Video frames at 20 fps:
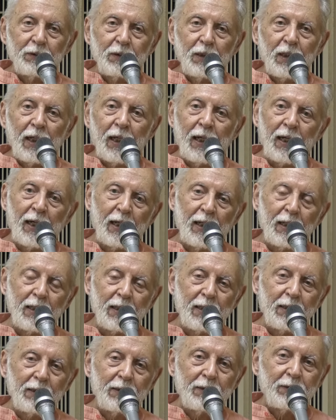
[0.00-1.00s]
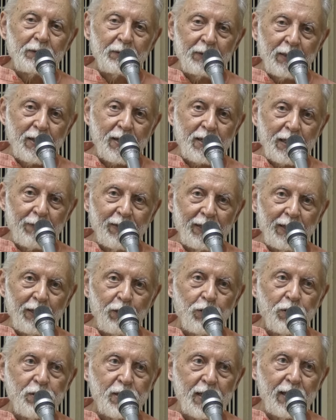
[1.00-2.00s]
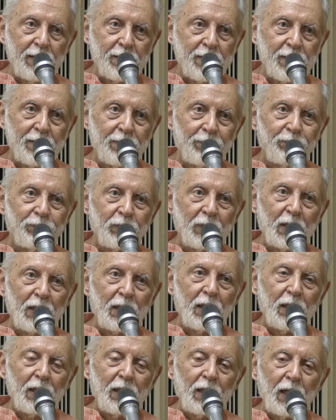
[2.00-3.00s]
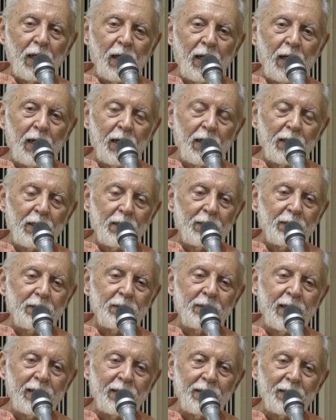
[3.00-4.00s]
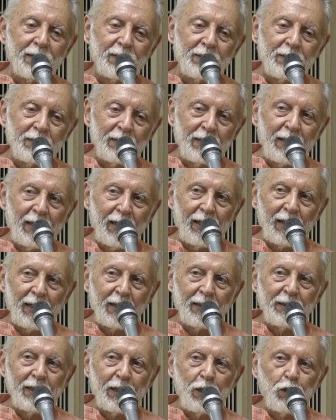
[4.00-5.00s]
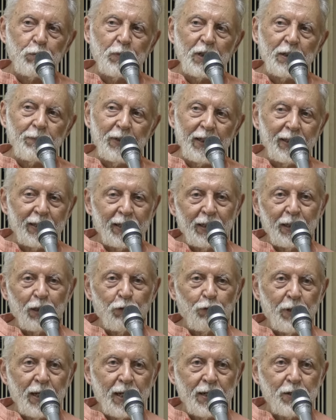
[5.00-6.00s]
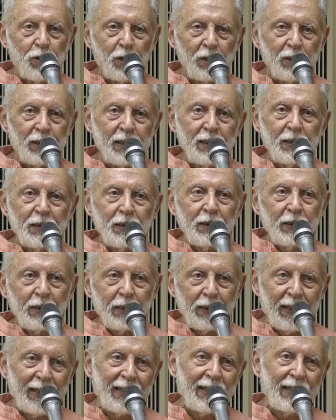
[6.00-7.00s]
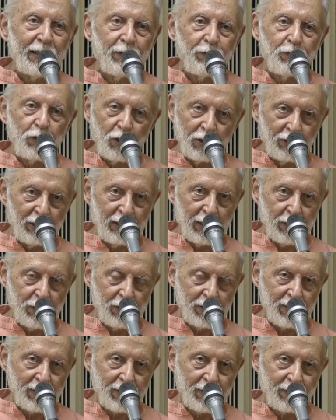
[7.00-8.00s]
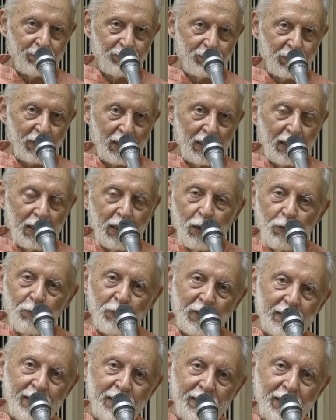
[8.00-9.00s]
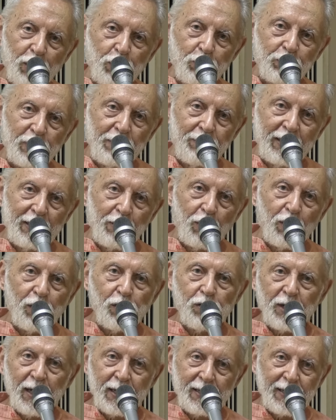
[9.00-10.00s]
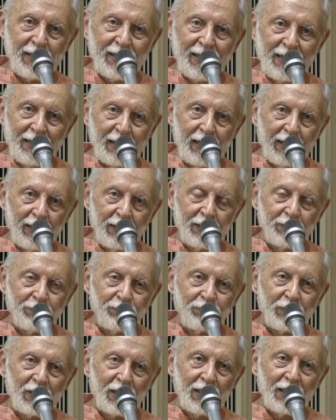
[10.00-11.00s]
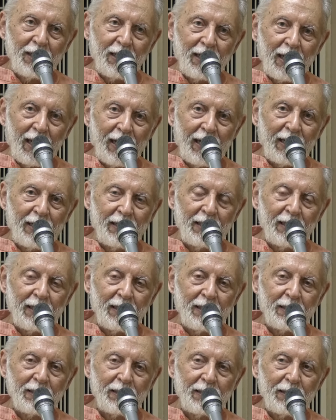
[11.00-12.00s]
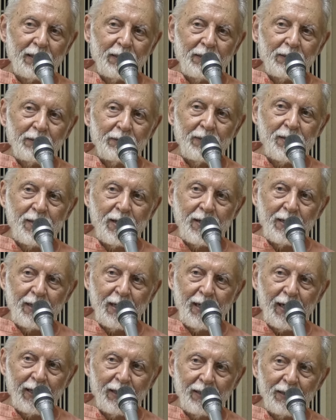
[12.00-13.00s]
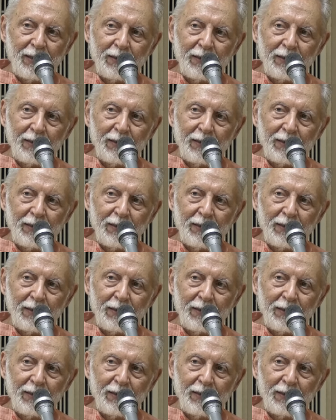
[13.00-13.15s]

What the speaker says: They just have an ego sense that in the human being it acquires all the negative connotations. But then the human being also has an intellect, and this intellect